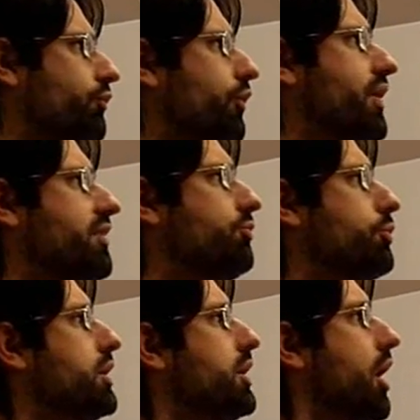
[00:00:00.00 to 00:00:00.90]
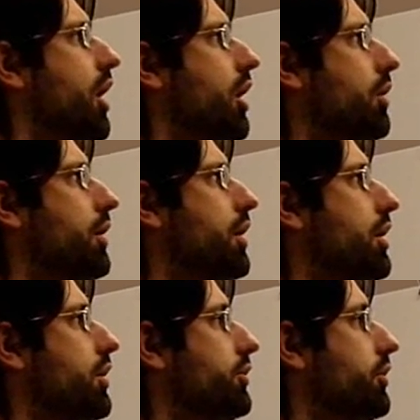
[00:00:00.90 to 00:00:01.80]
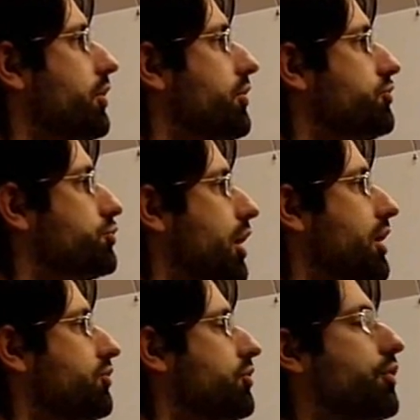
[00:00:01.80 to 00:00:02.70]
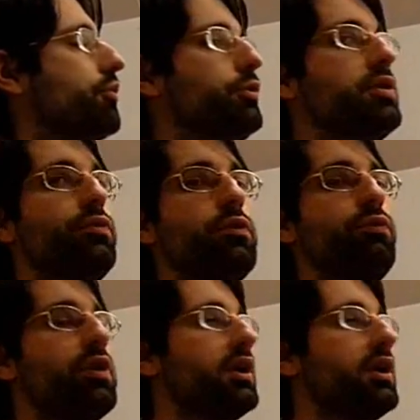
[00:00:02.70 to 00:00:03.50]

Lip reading: For this, we tried three different